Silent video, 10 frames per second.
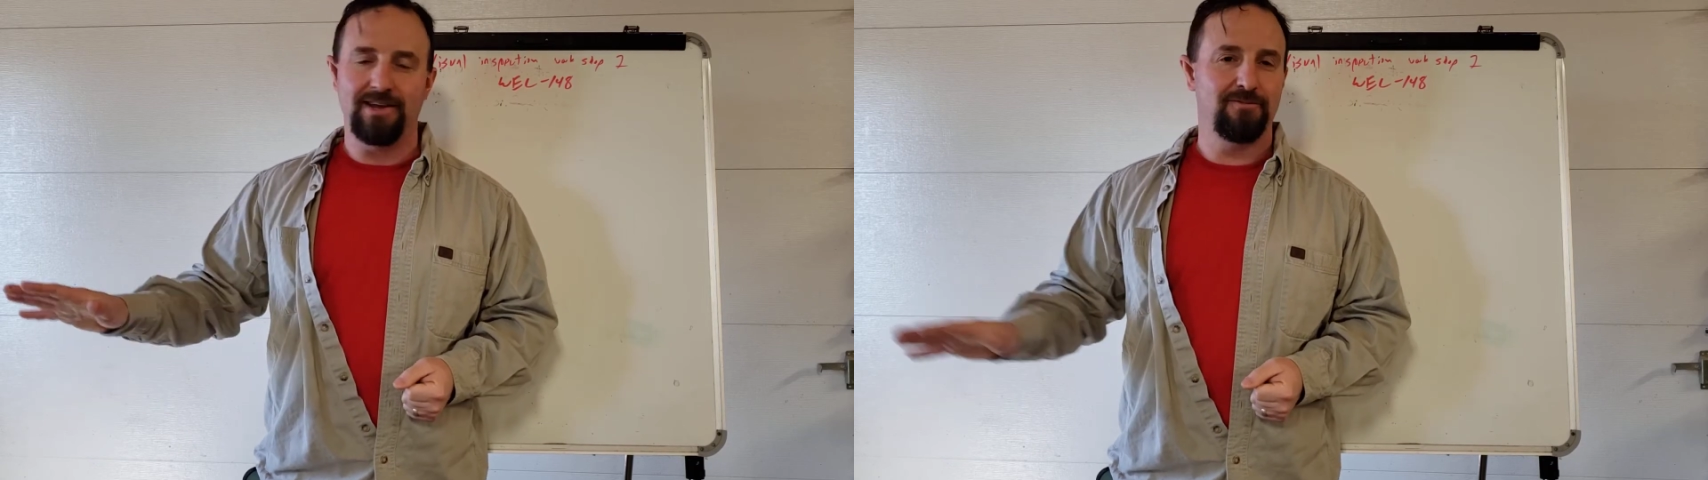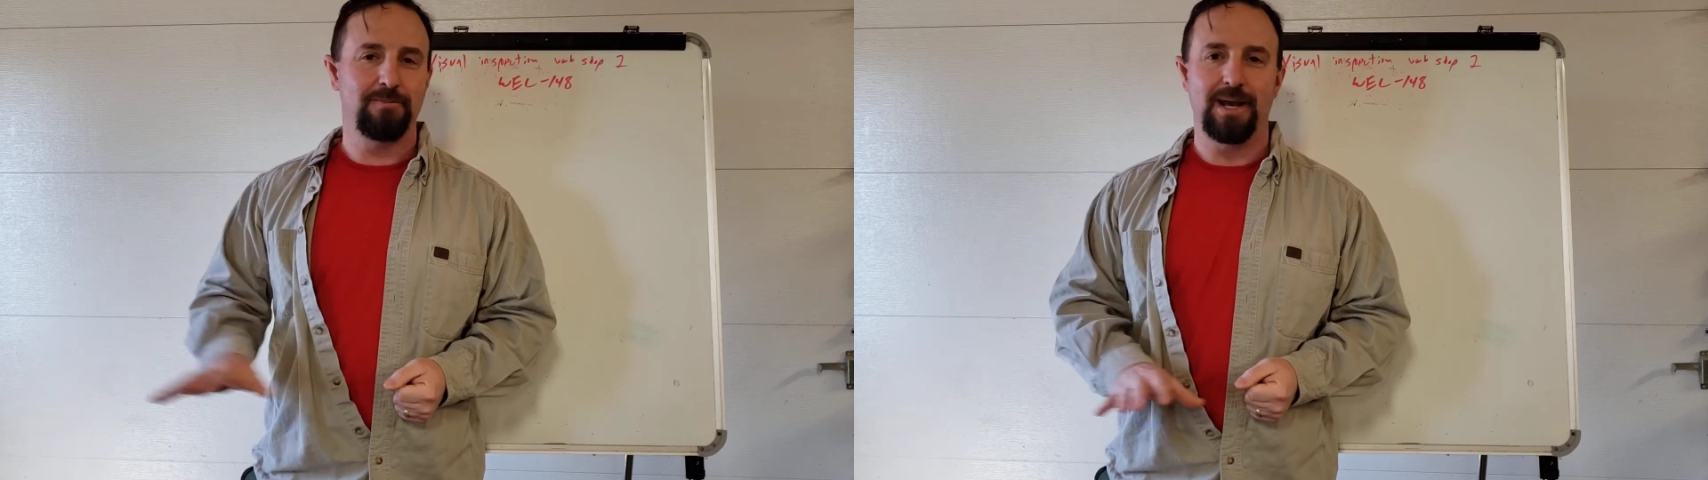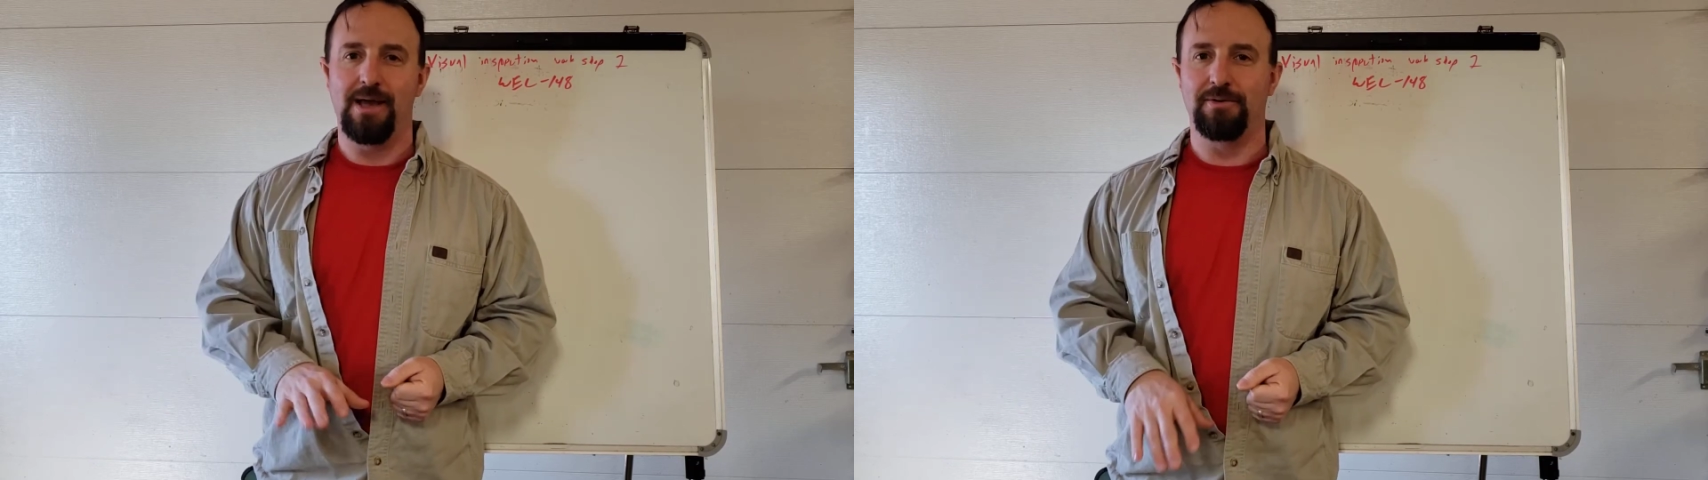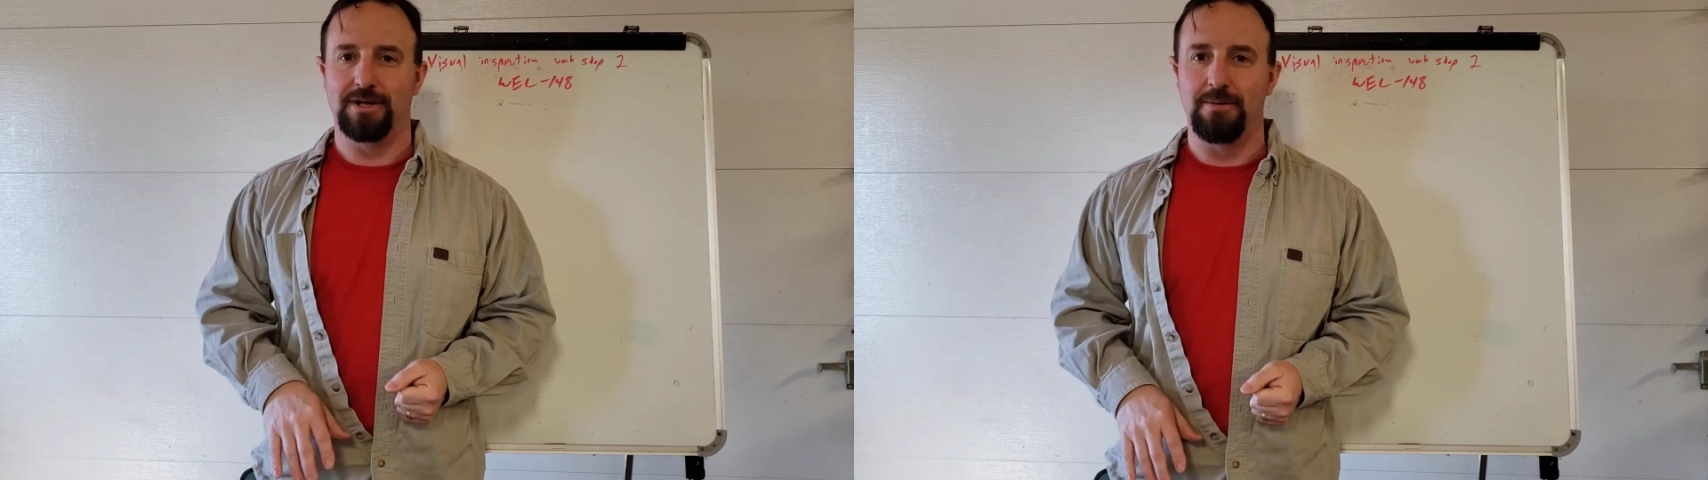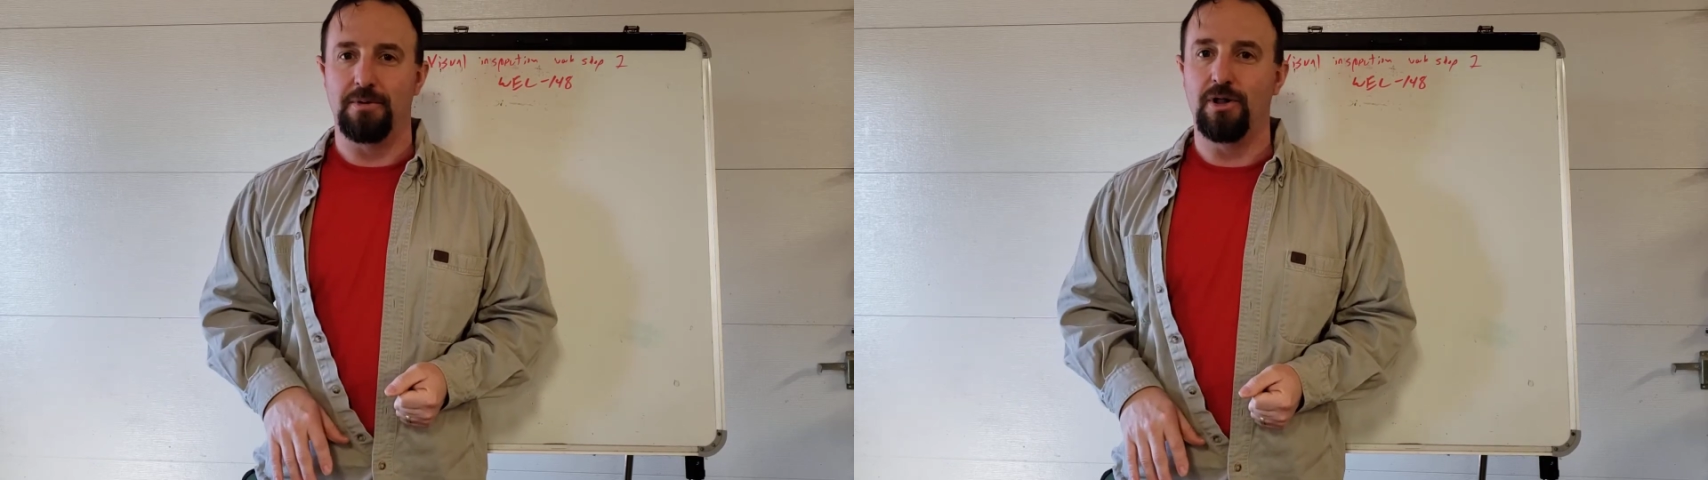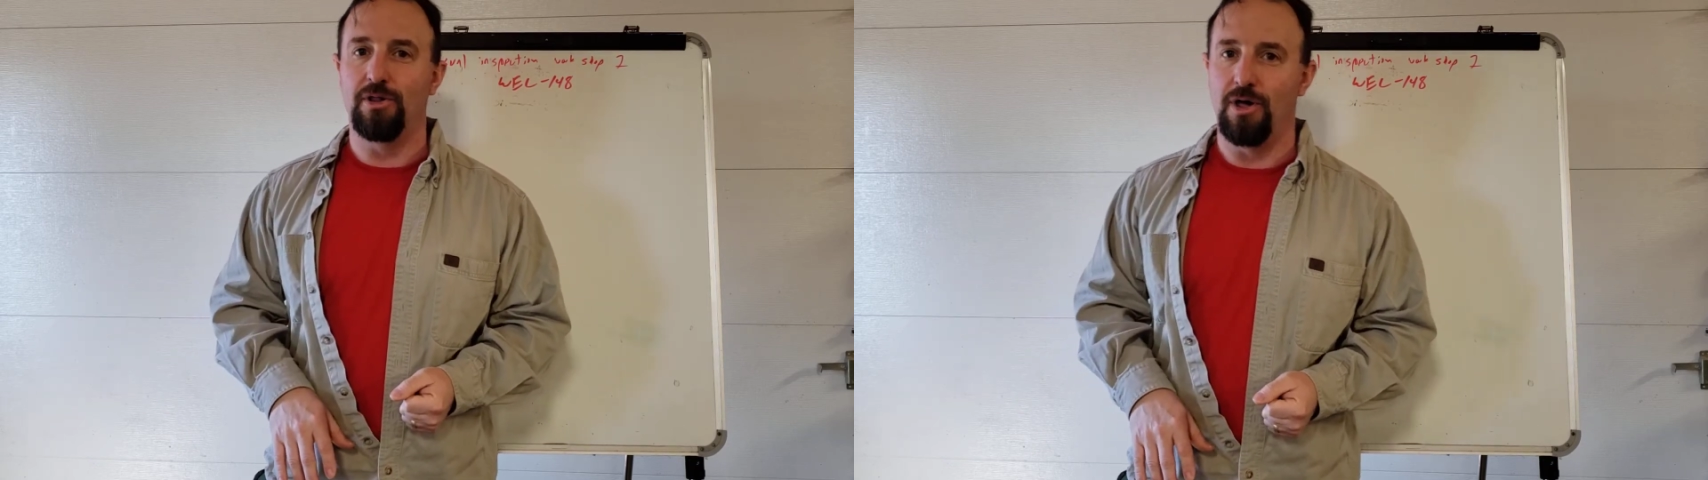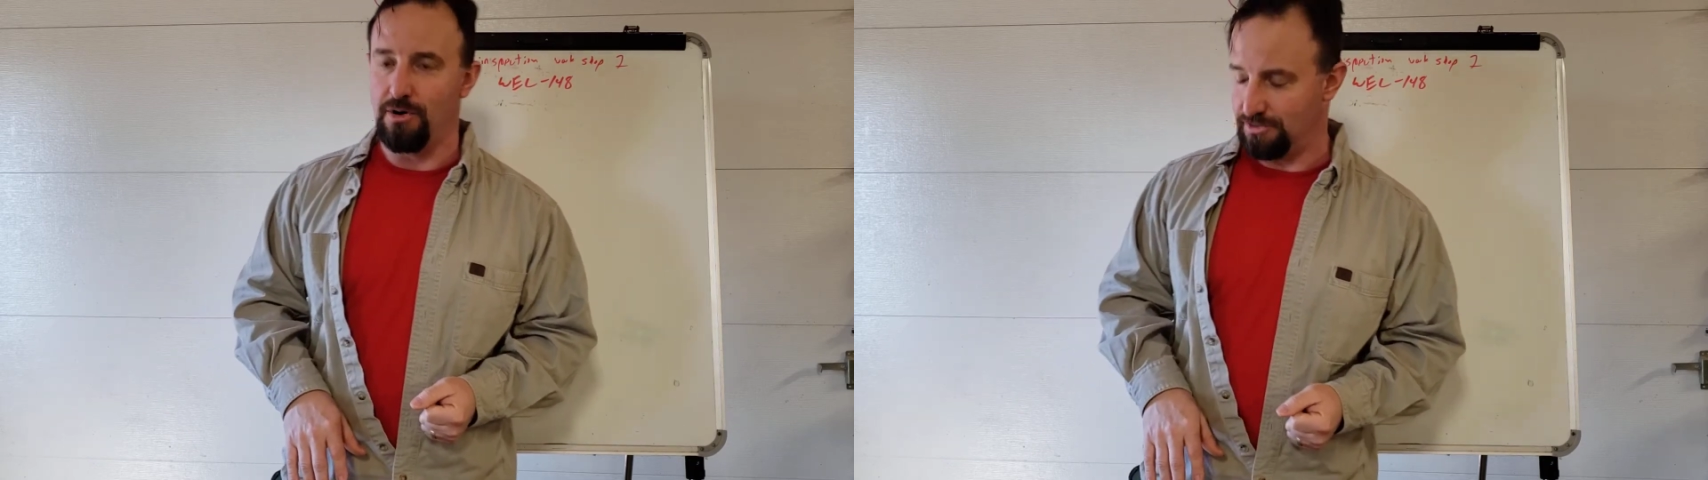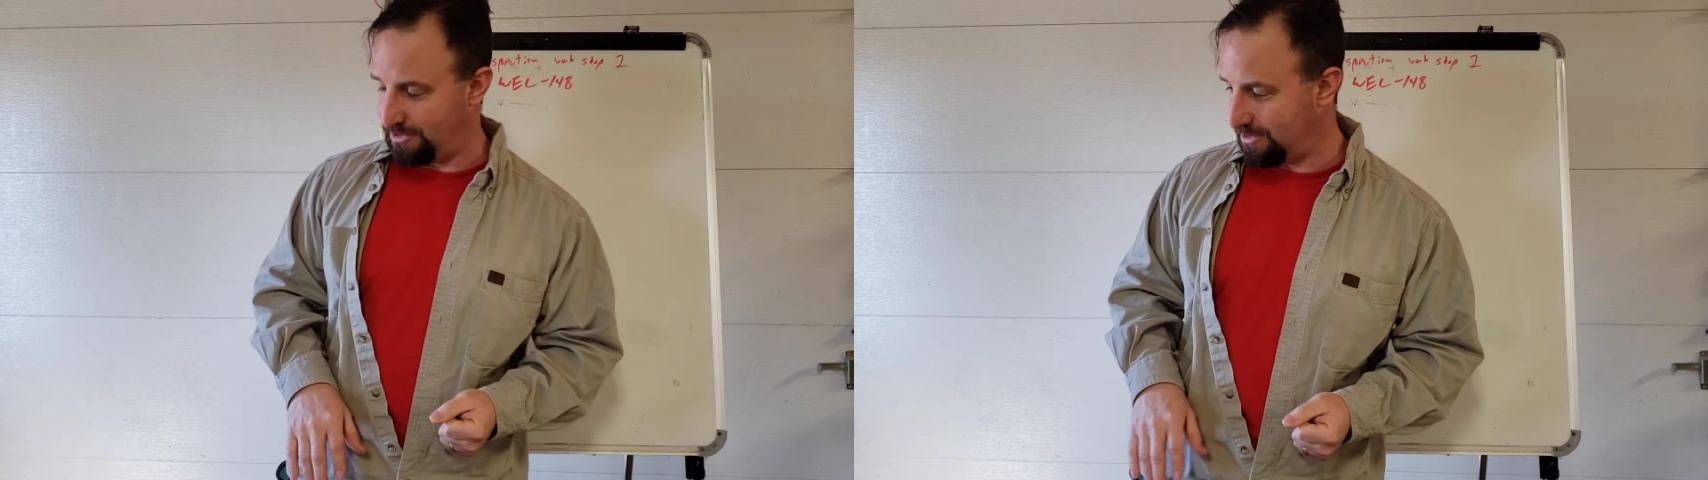even been able to come
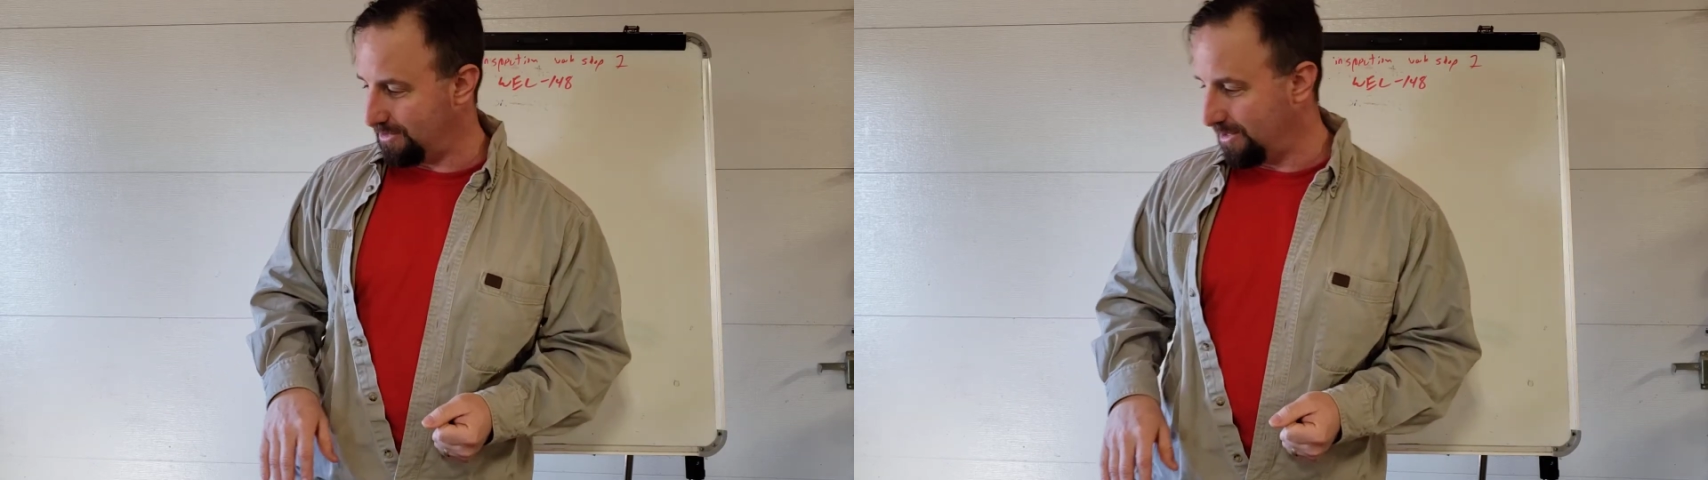close.